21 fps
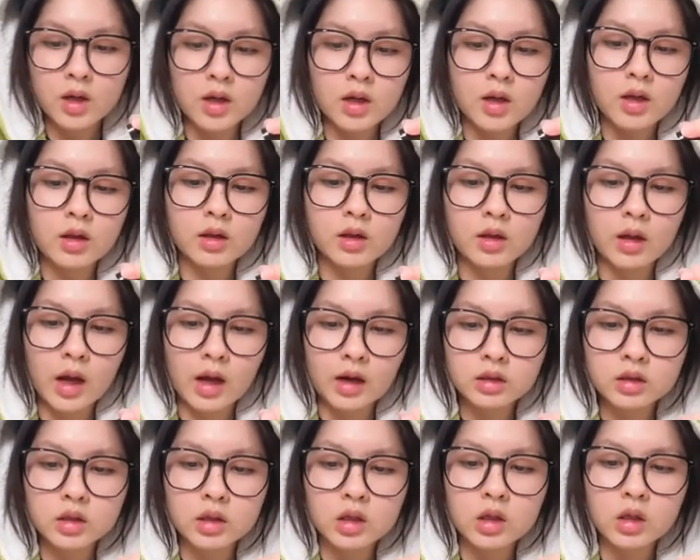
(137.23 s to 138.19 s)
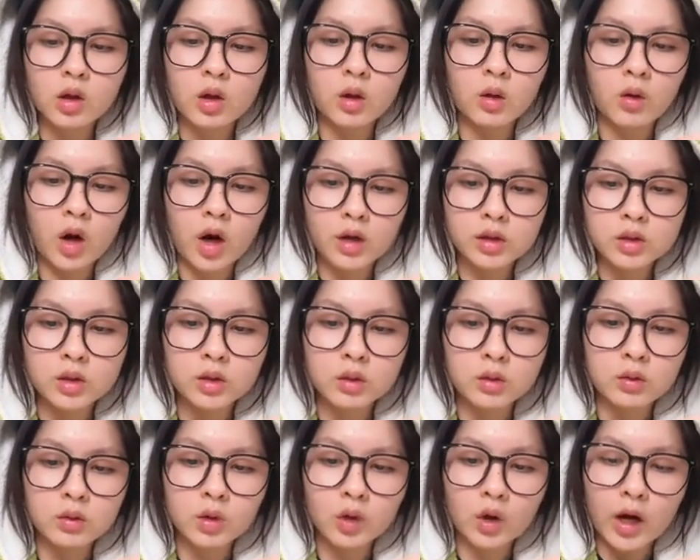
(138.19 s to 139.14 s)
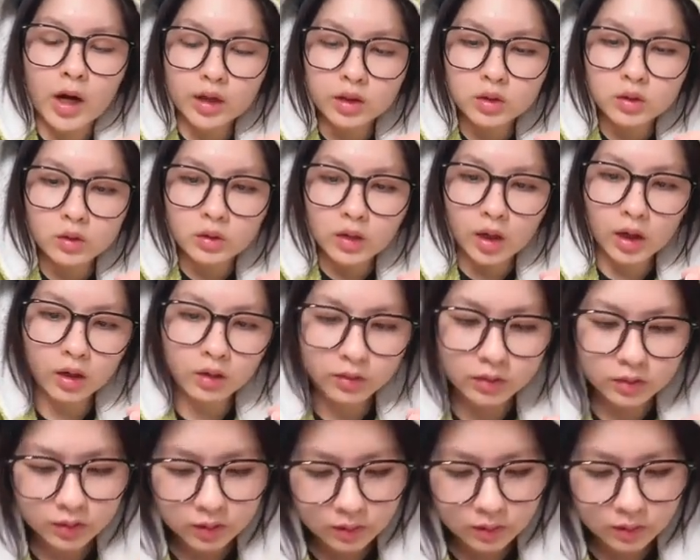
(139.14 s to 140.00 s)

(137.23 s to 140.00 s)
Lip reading: they actually go onto your actual nails.